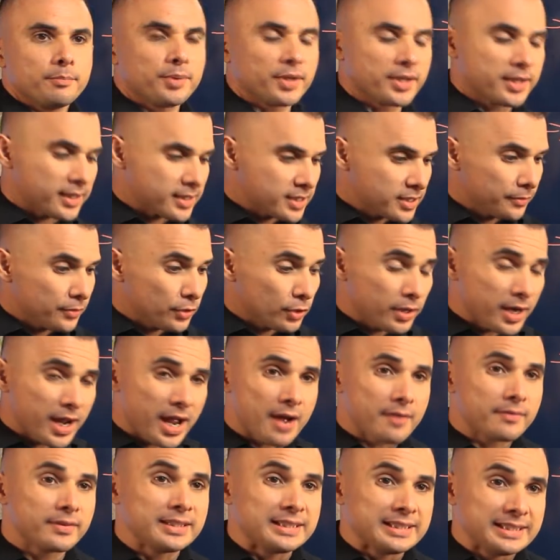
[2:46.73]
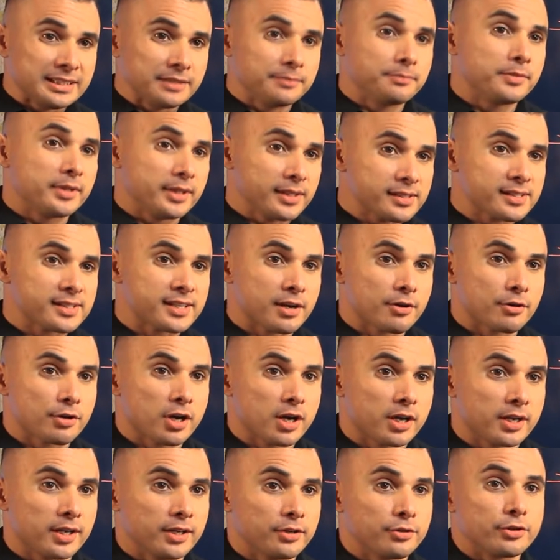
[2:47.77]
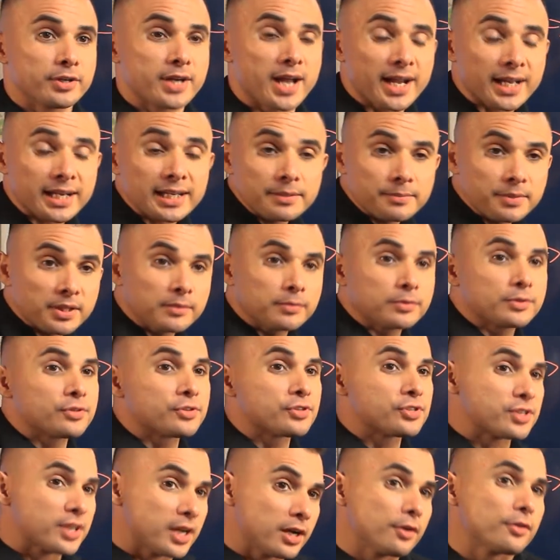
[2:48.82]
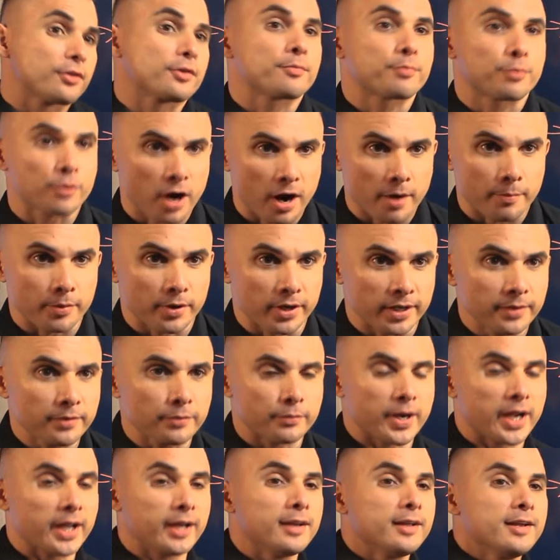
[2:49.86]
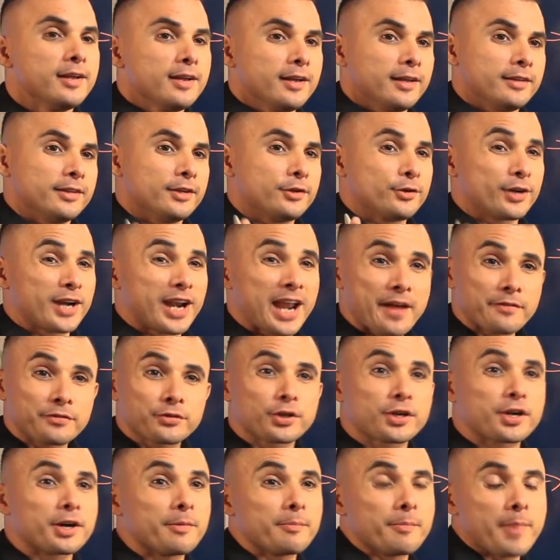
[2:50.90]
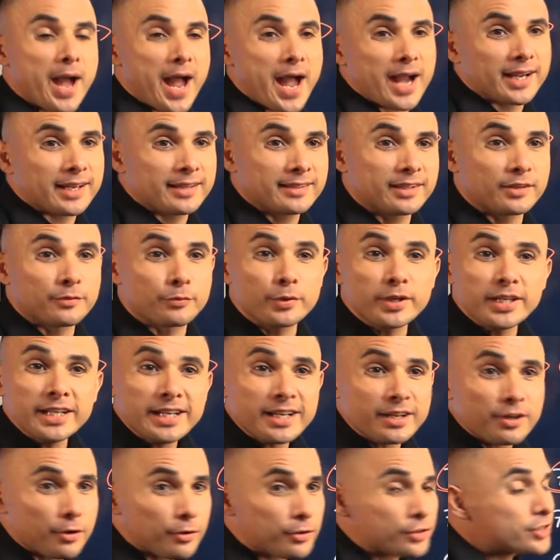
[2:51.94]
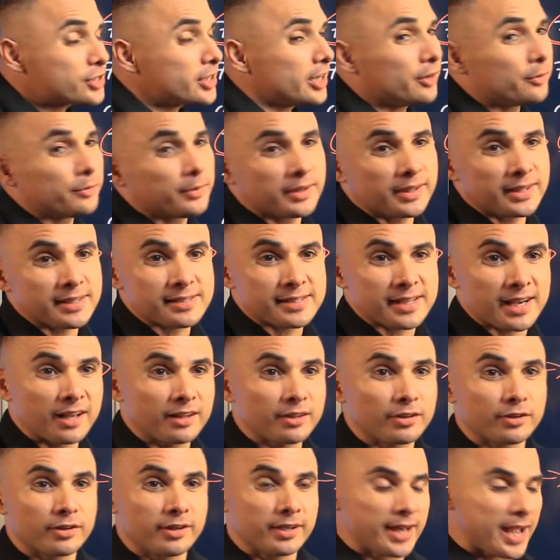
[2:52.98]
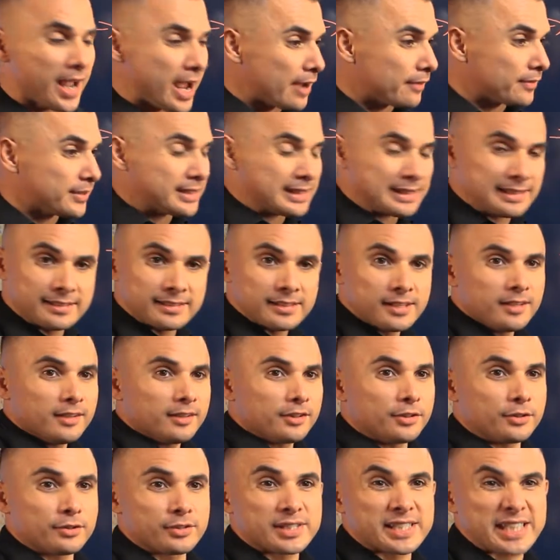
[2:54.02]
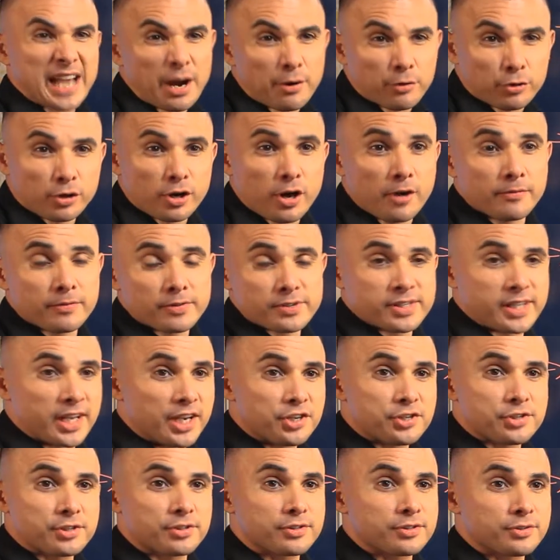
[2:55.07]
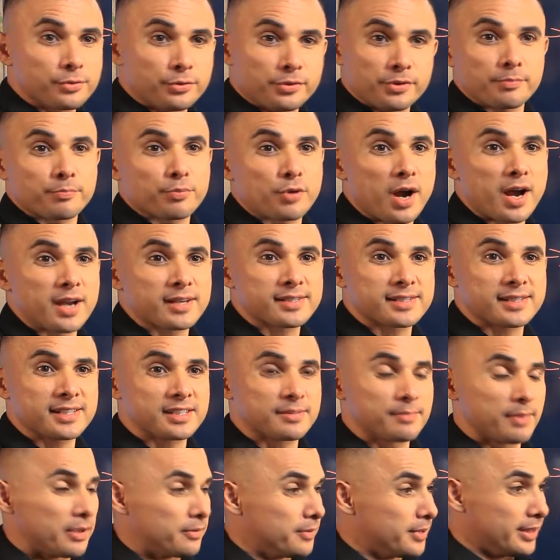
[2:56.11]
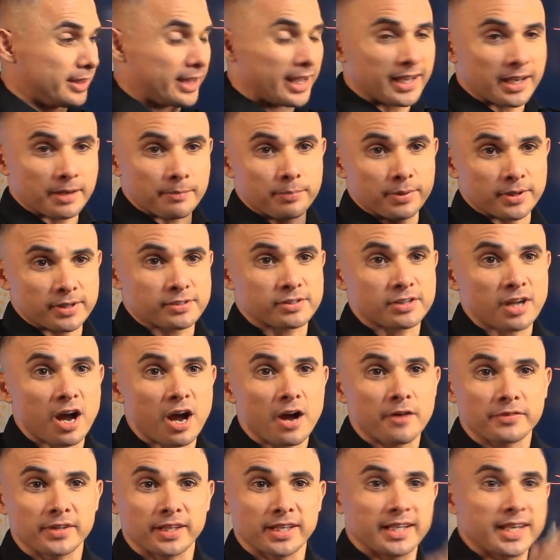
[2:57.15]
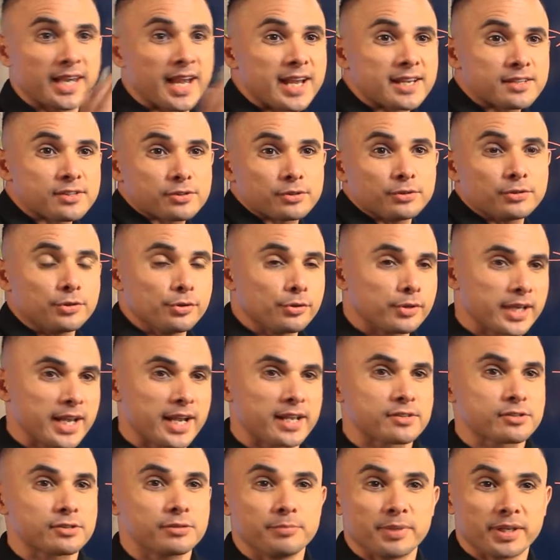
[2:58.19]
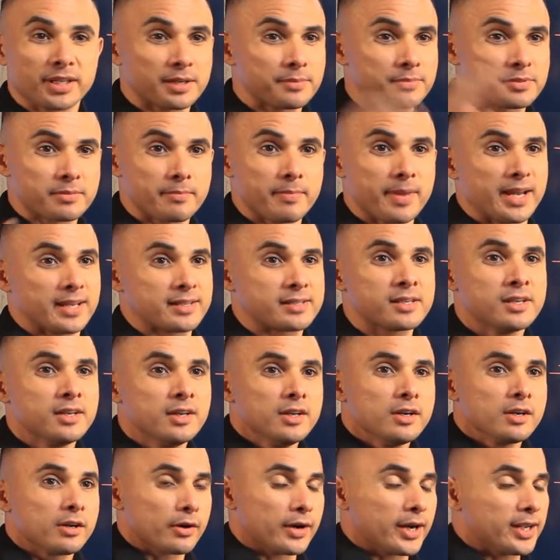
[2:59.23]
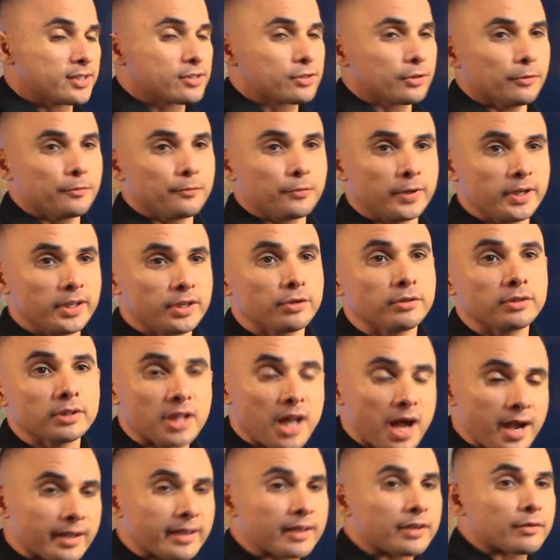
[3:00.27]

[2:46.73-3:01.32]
because if you don't have a deep discount on it, you're not gonna be able to sell the property, right? And then you're gonna have to come back and then renegotiate with the seller and have these sour conversations through the process. Maybe they get pissed off, they cancel, you cancel, it becomes a mess. All right, so if we don't lock